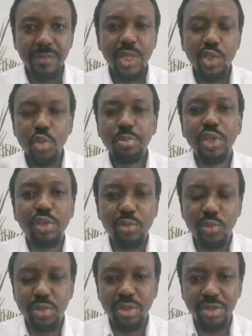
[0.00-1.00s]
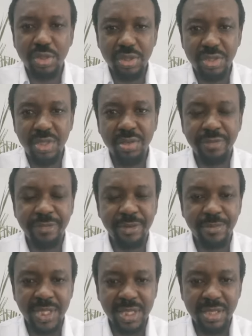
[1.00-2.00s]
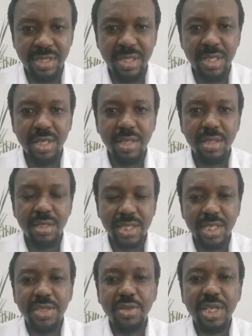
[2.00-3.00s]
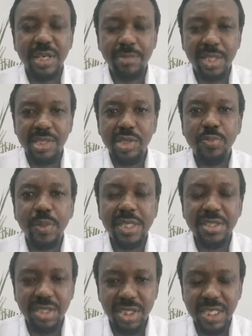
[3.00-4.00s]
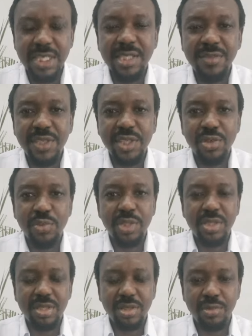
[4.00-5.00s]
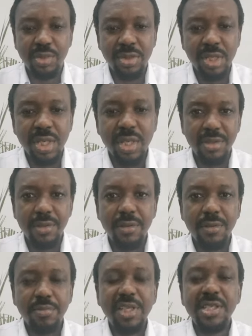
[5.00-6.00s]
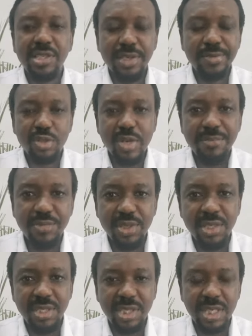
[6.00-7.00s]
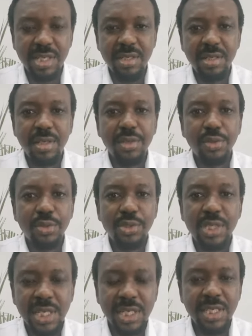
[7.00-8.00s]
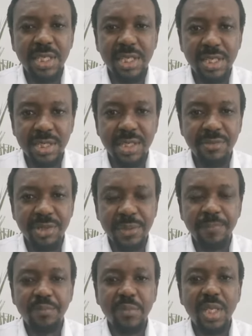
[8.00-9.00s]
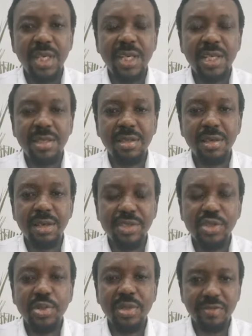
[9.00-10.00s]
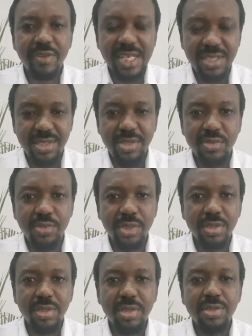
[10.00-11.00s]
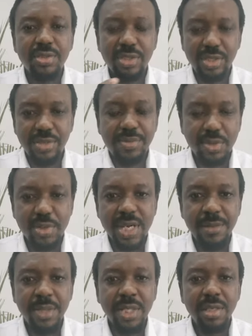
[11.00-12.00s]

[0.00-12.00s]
Tomorrow we're going to continue from this. Thank you. God bless you. Please share this video with someone. Please subscribe to this channel, Hosanna EE TV, and also invite someone to subscribe.